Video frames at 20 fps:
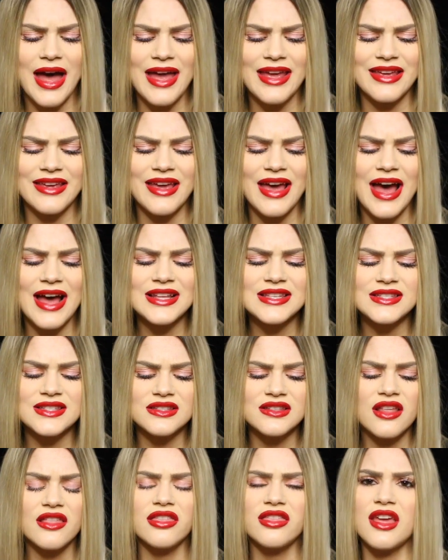I
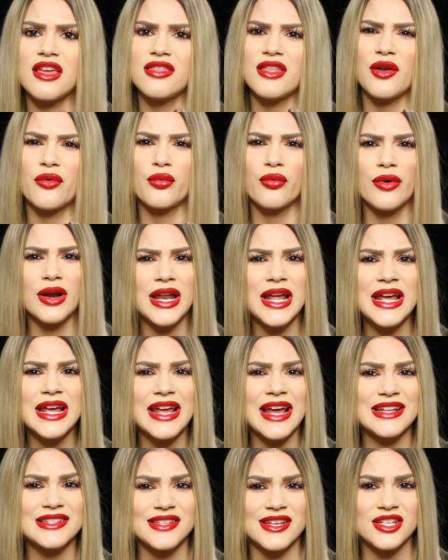guess the thing that really
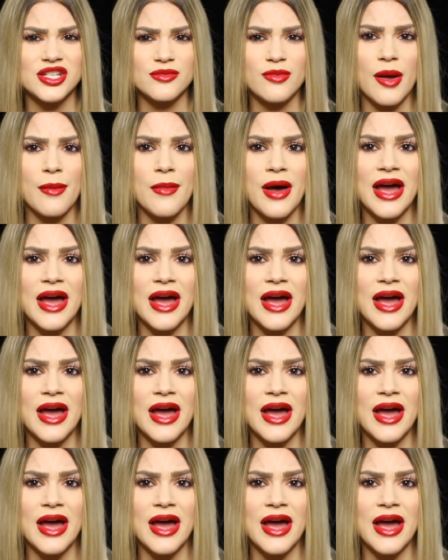gets into my